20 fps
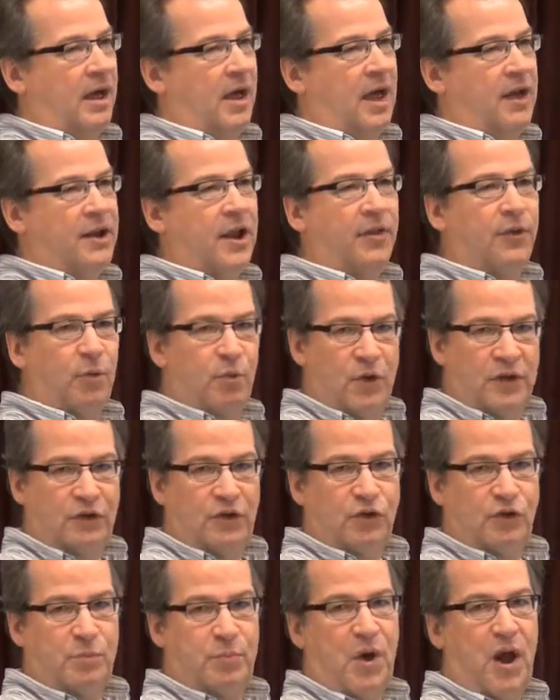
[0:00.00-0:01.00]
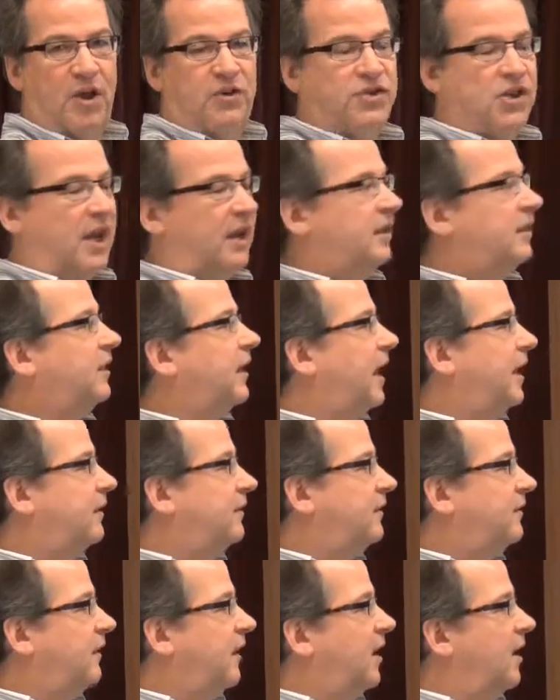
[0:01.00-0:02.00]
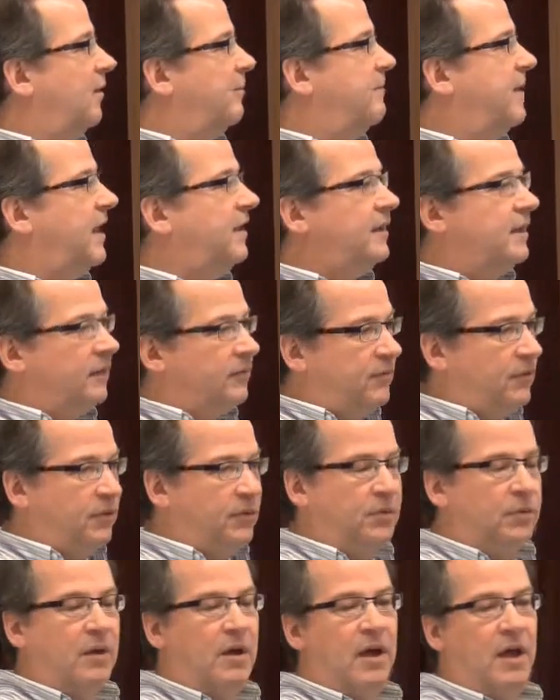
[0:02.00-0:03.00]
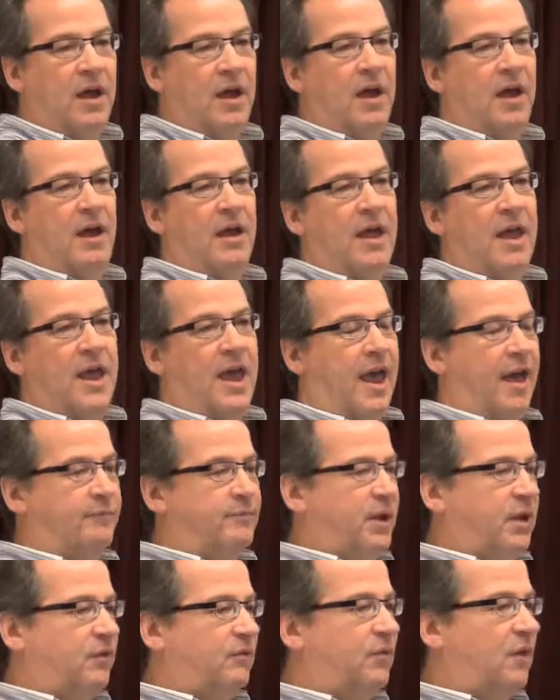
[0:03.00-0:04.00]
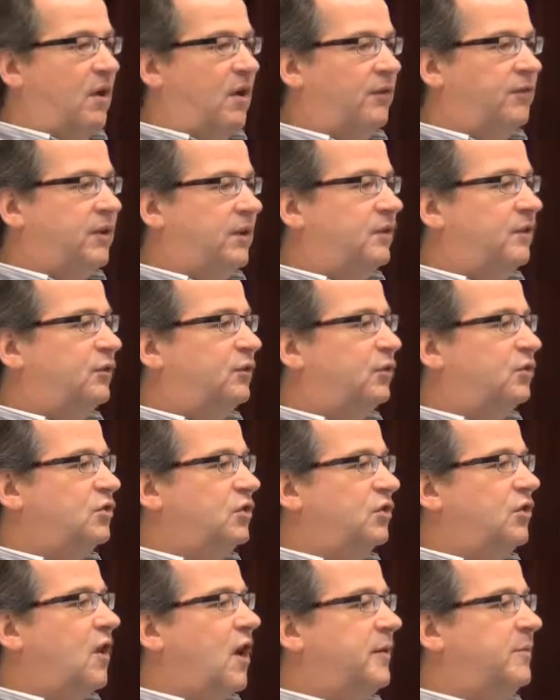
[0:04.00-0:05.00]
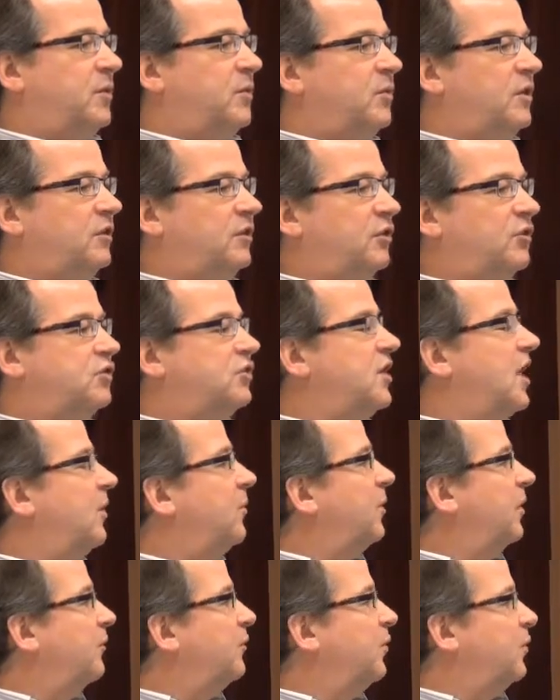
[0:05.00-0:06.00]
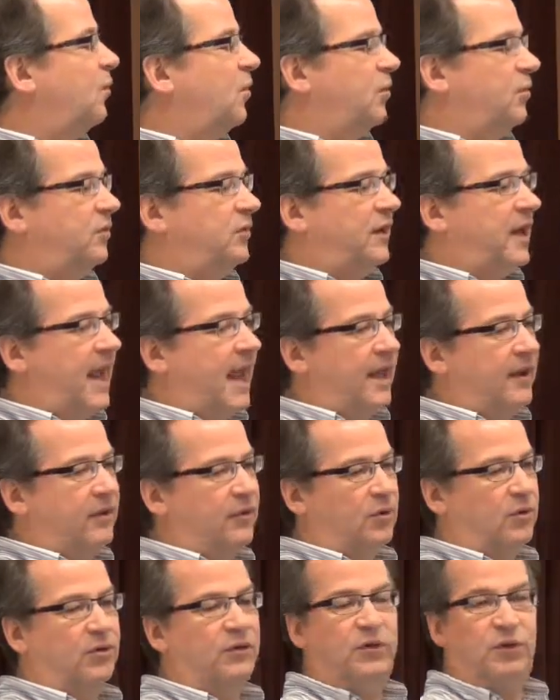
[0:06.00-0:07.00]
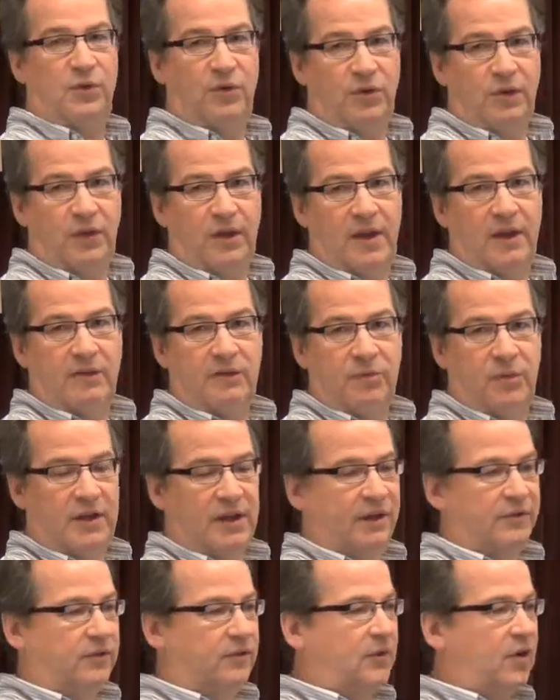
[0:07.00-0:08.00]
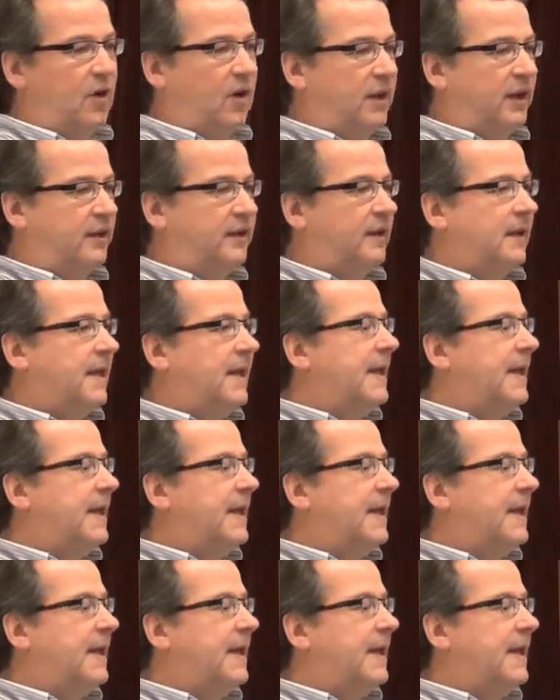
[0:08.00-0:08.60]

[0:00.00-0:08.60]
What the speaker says: another research project that many of you have been involved in, the Social Economy Research Network for Northern Canada, or CERNICA as we like to call it.